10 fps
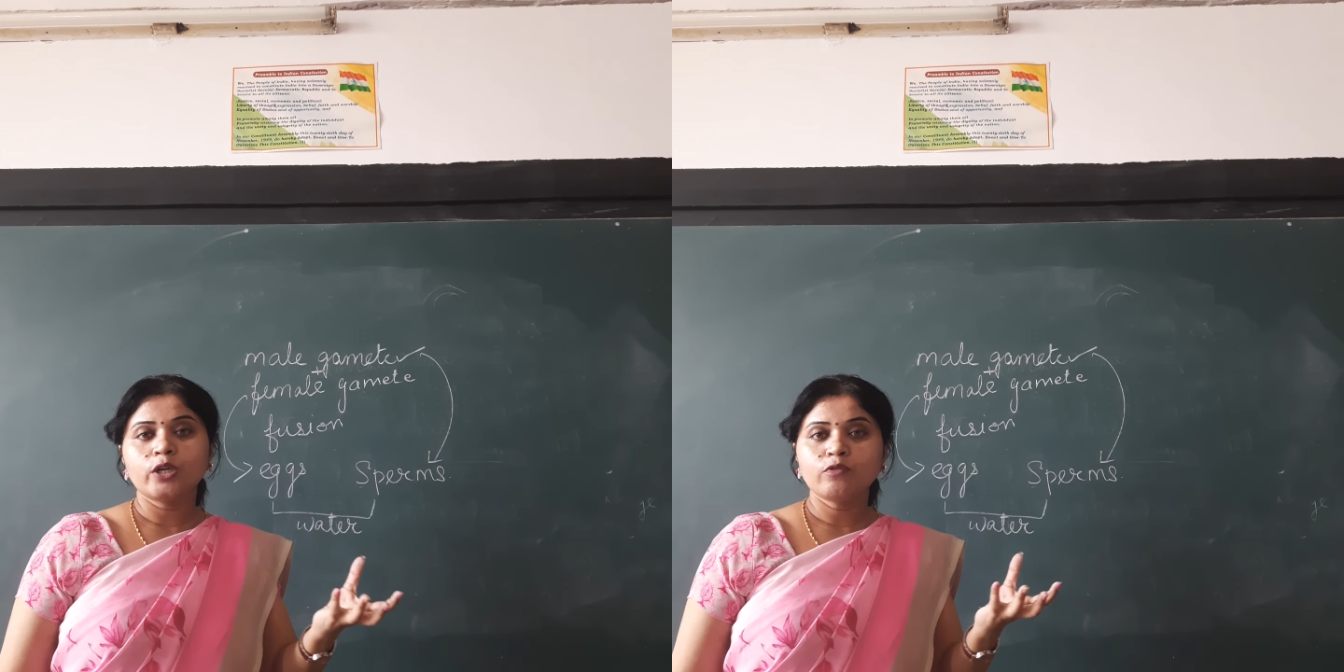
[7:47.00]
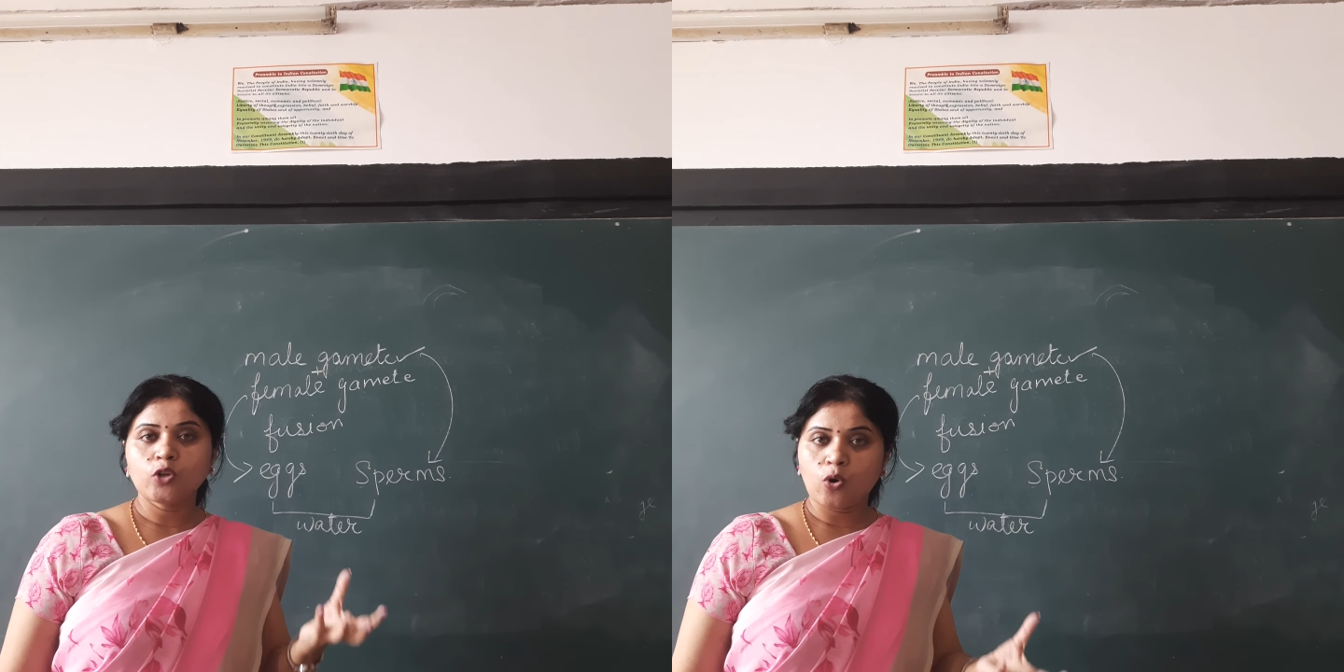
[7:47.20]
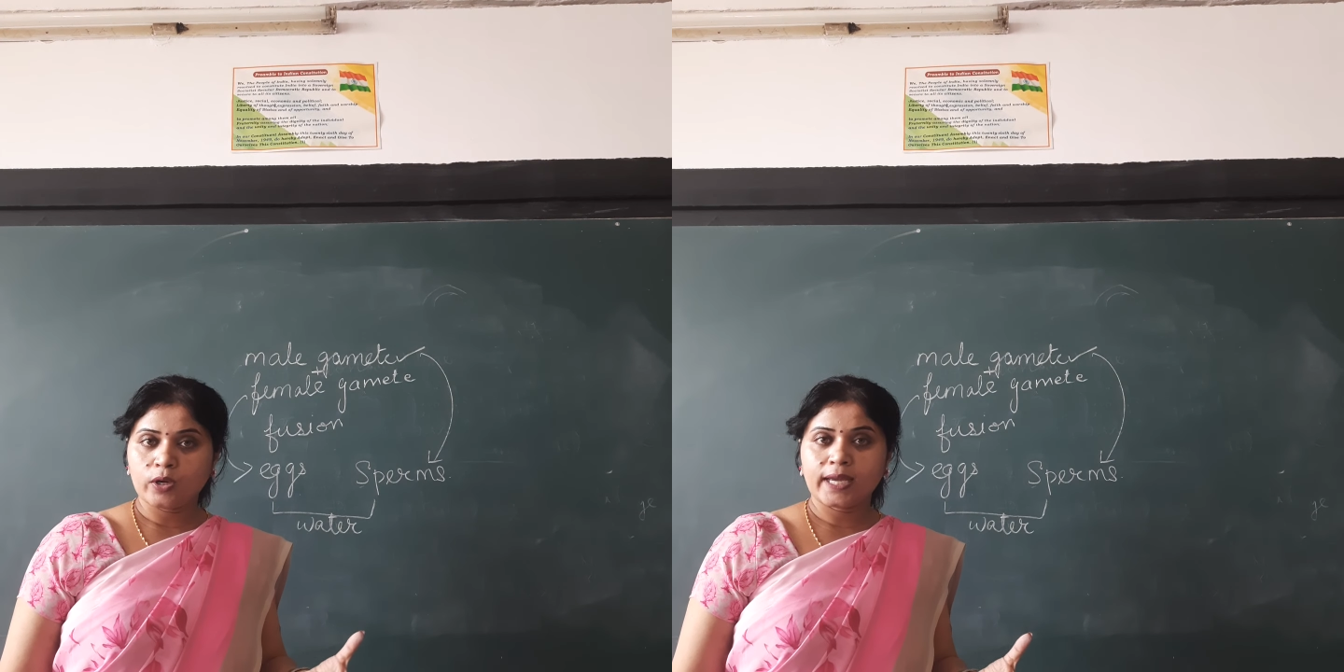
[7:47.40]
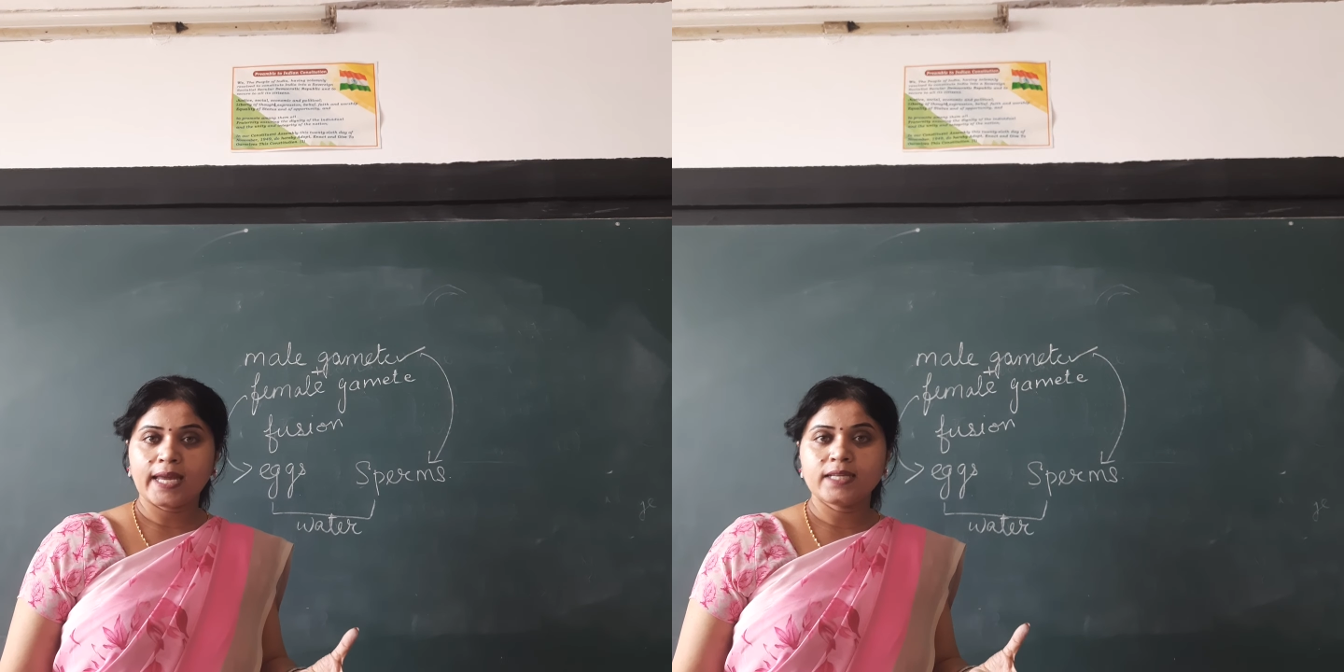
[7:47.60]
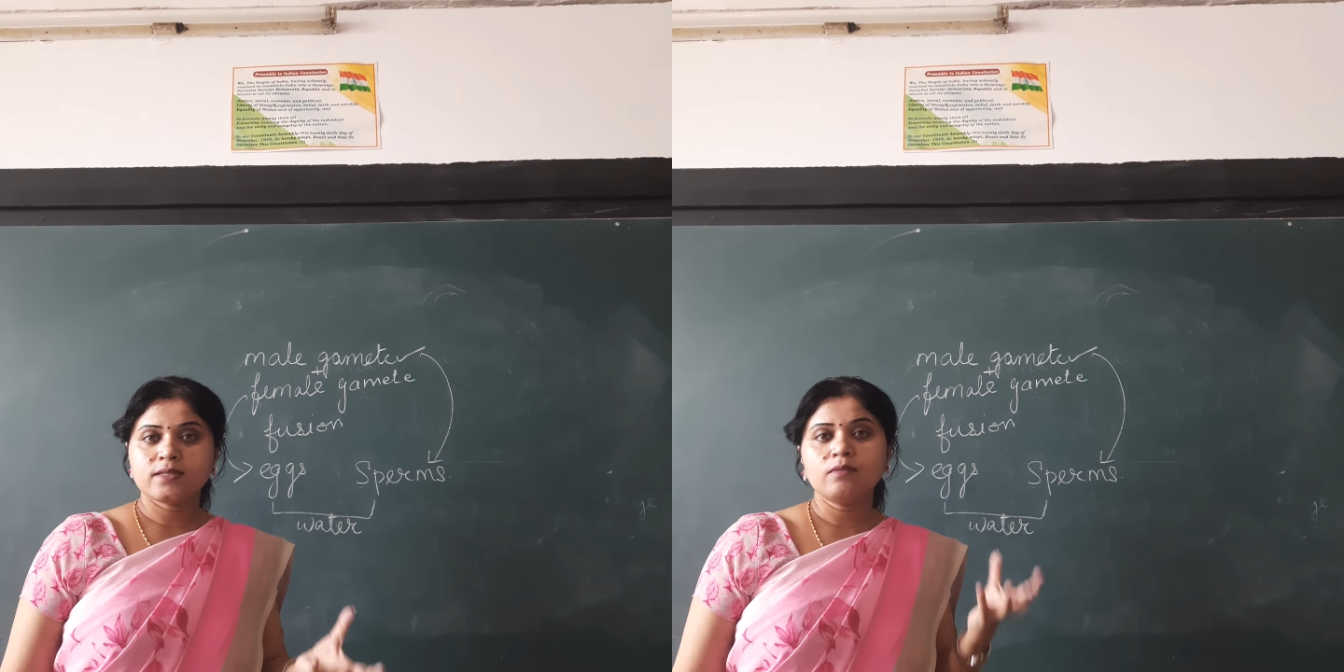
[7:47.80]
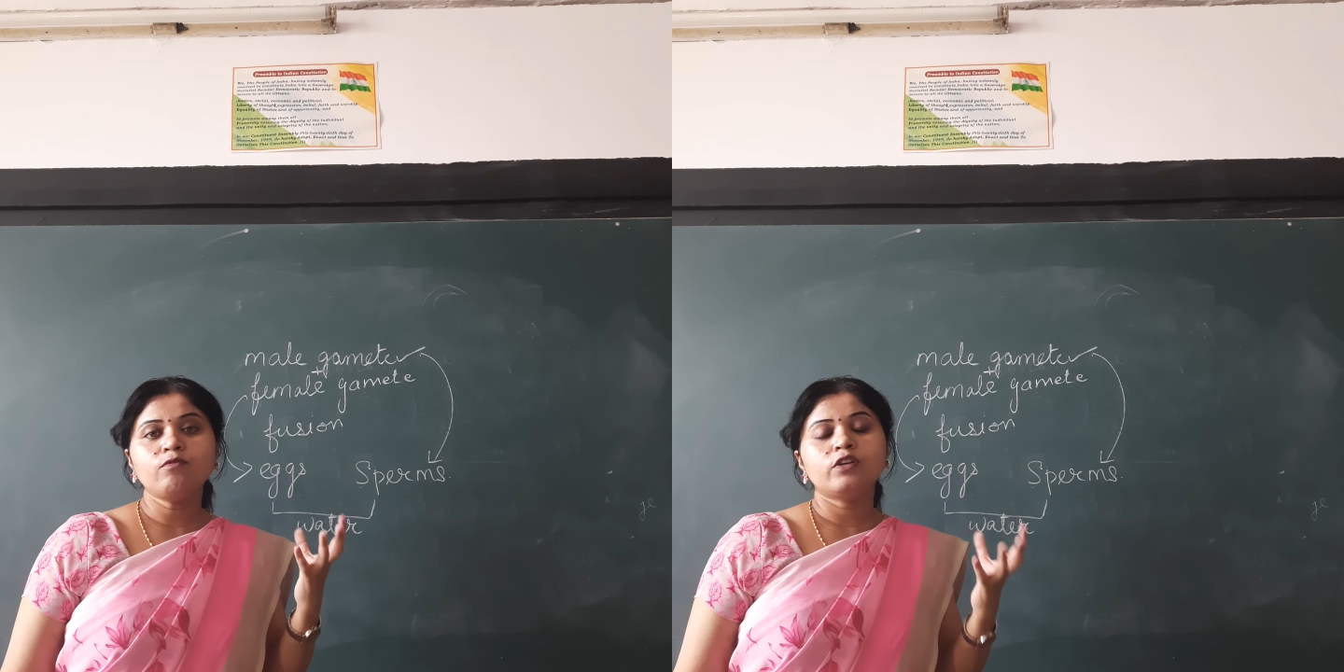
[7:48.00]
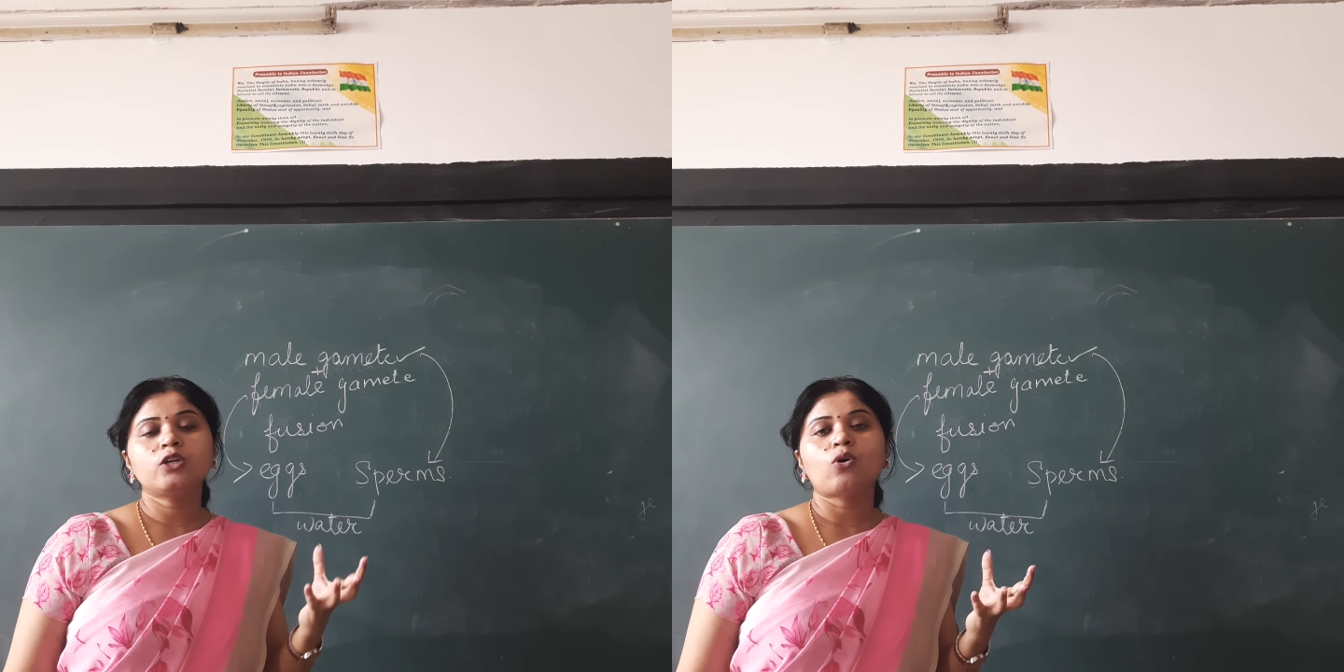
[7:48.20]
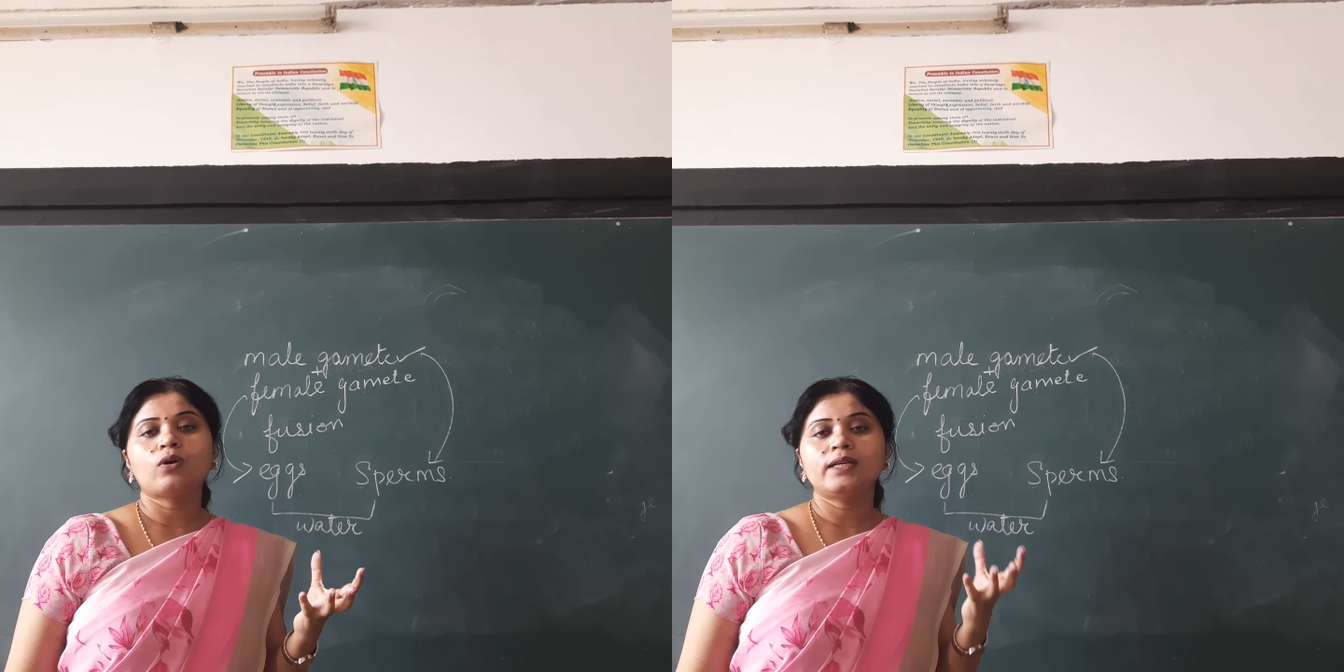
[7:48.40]
of the organism, we
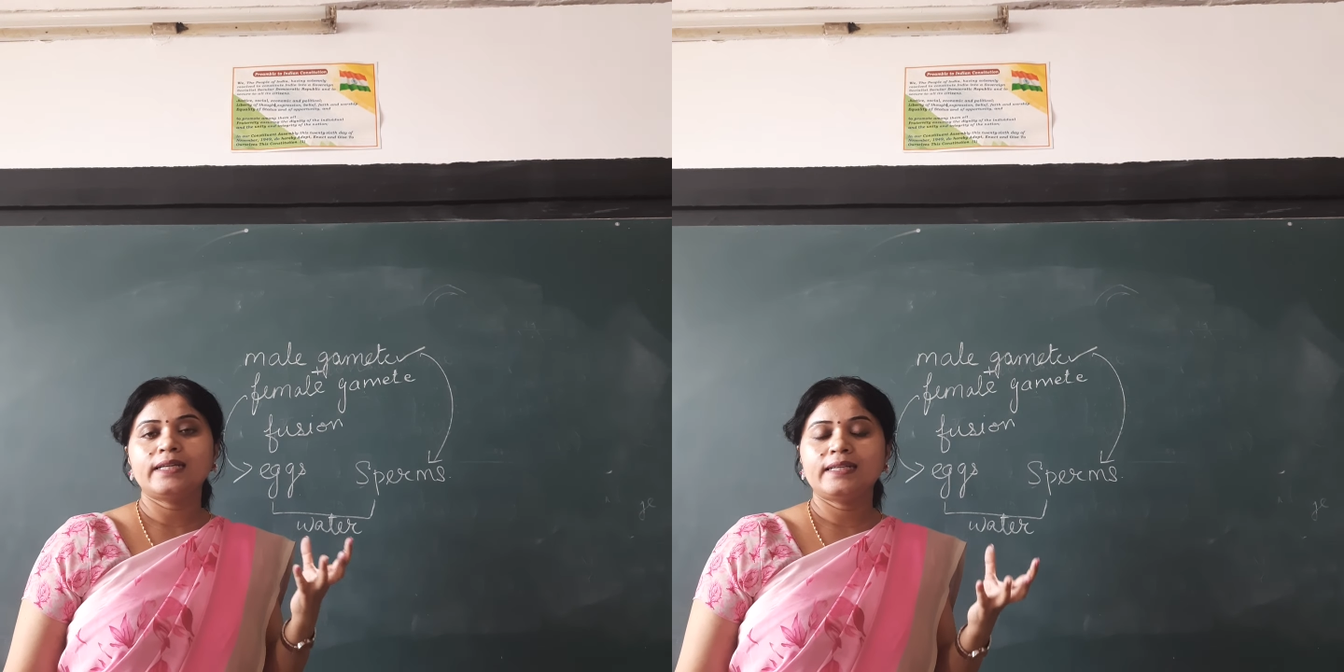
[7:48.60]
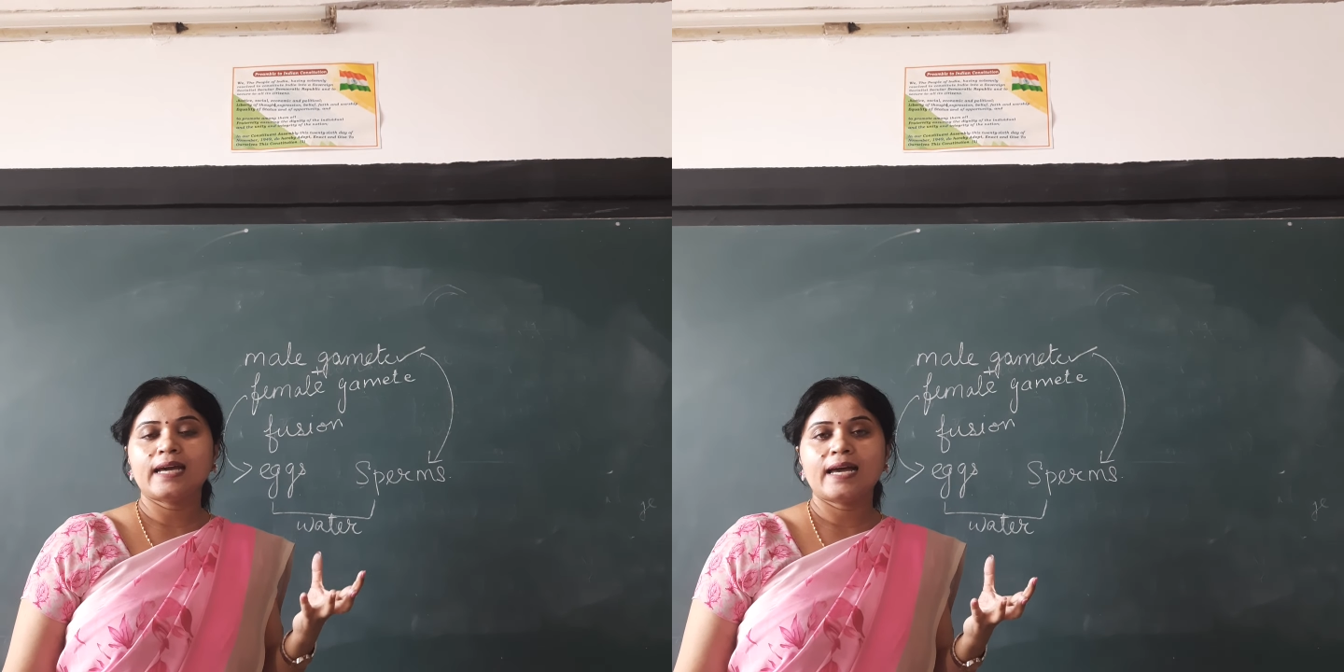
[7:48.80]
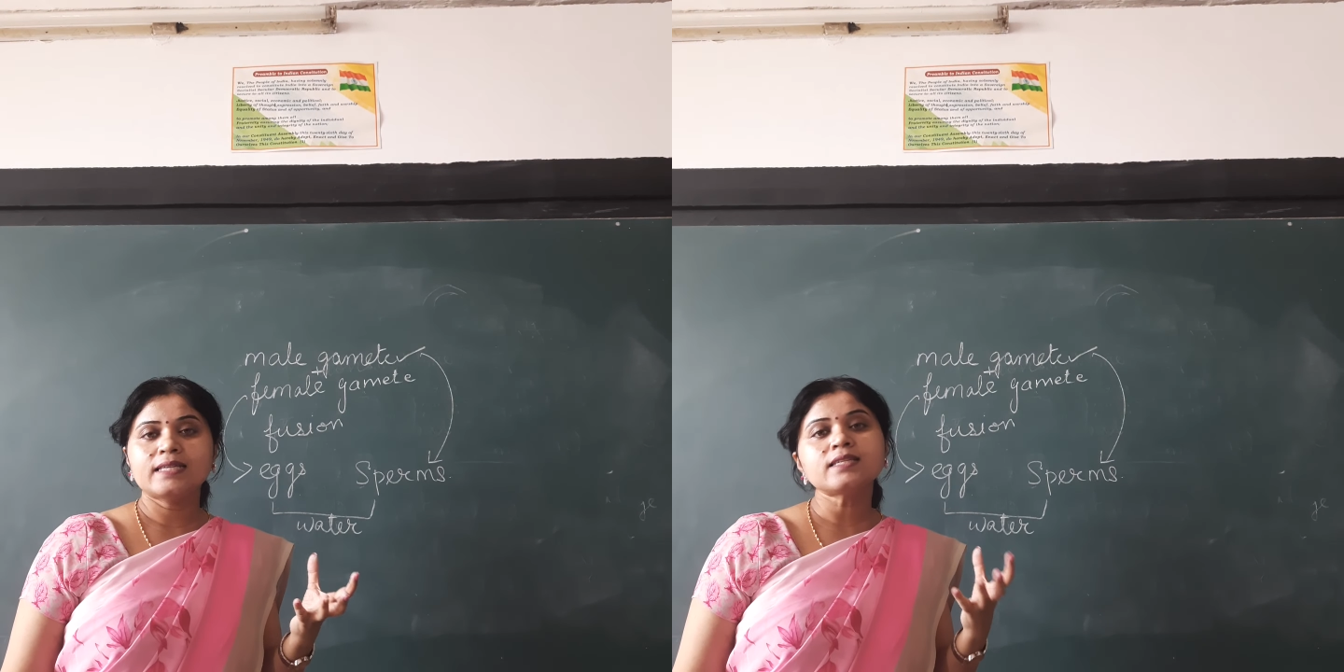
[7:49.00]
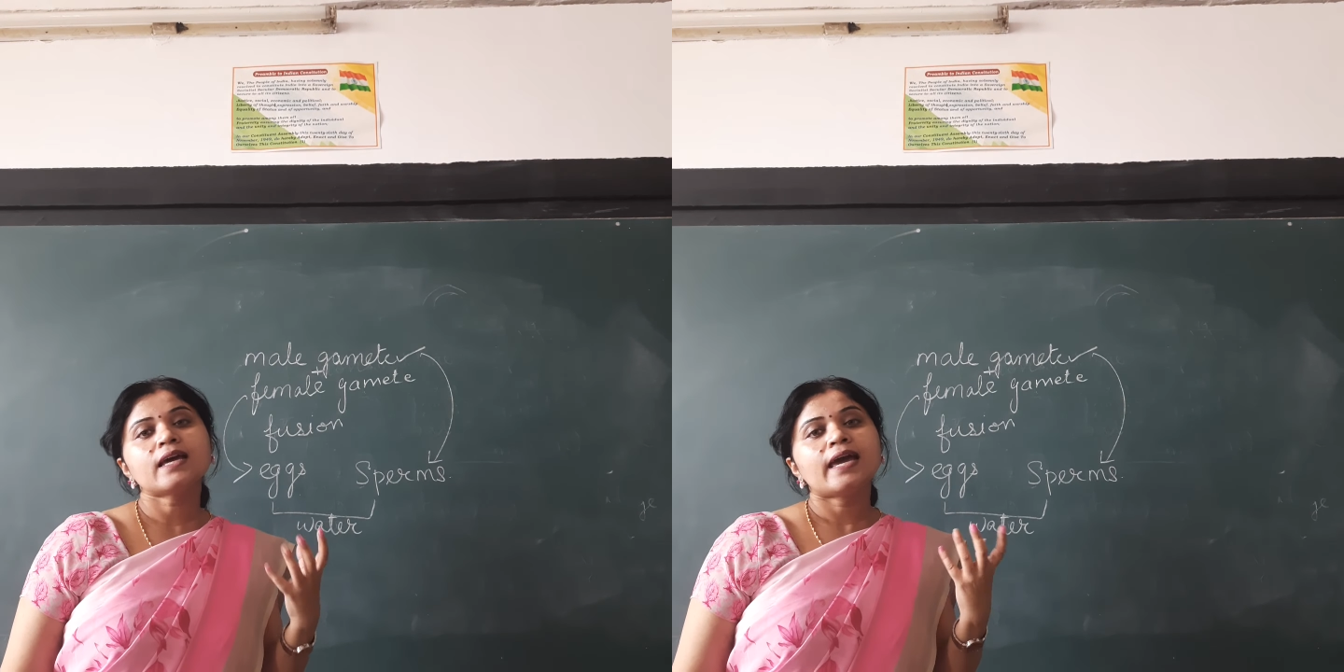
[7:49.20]
call it as